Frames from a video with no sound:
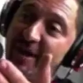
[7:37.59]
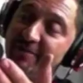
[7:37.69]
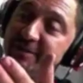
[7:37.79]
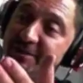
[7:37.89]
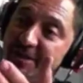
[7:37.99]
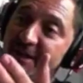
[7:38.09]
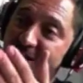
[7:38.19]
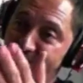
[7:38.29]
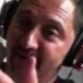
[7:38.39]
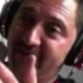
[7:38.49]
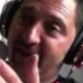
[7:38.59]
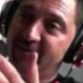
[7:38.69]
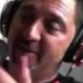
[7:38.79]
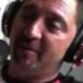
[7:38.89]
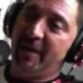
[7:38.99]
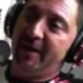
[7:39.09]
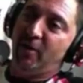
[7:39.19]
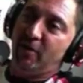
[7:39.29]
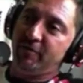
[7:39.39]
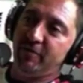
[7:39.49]
drivers in this country that play
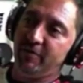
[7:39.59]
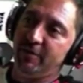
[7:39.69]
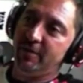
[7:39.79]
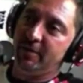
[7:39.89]
golf.